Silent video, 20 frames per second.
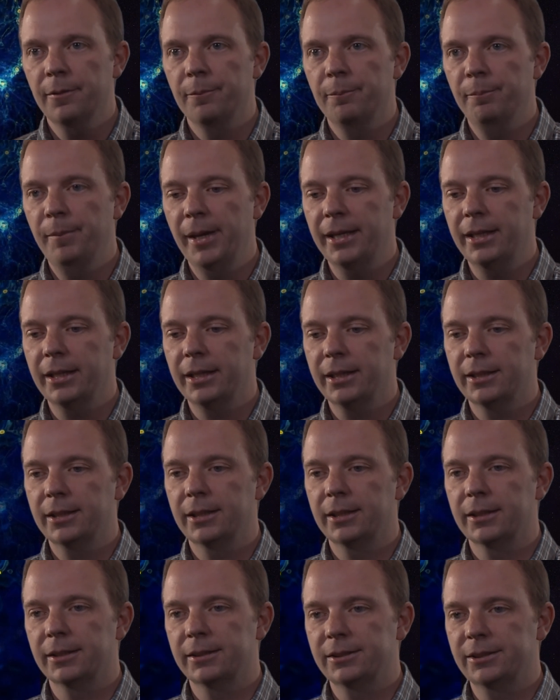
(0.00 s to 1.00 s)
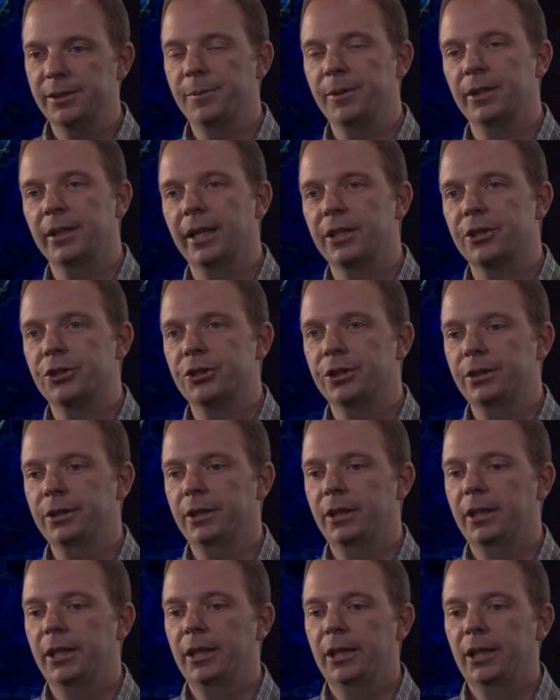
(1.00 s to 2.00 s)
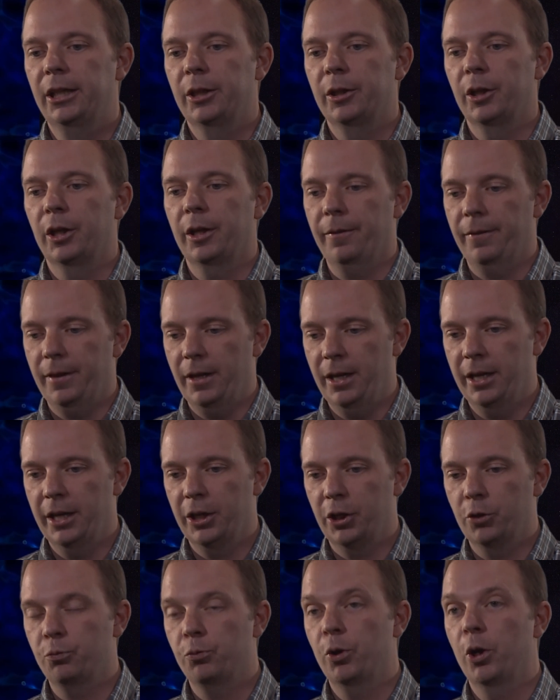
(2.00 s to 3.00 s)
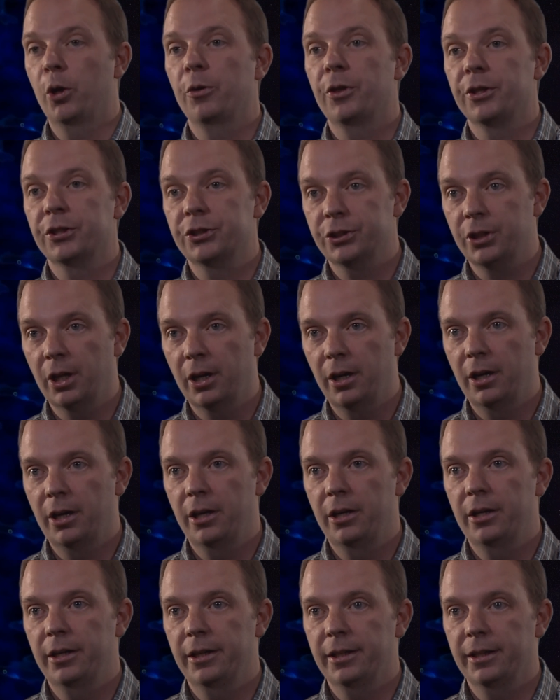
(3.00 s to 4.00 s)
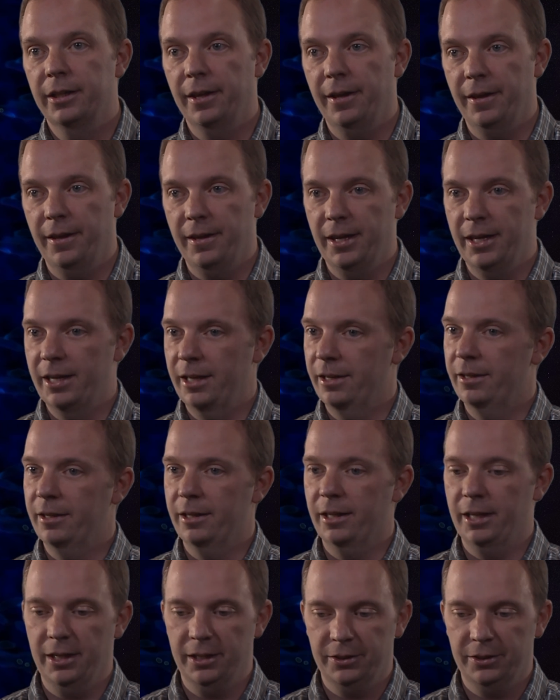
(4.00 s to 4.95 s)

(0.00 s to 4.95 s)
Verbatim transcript: make a simulation, uh, grow the star in,